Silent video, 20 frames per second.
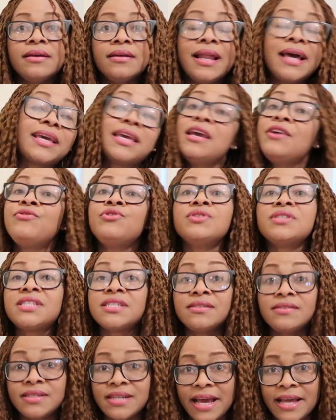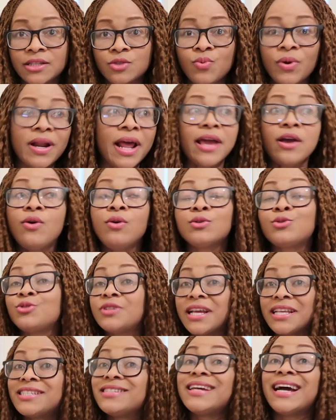Like, even till date, when I go to
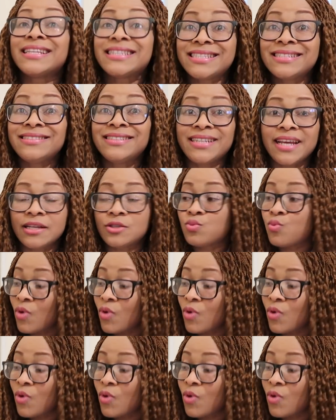Nigeria till date,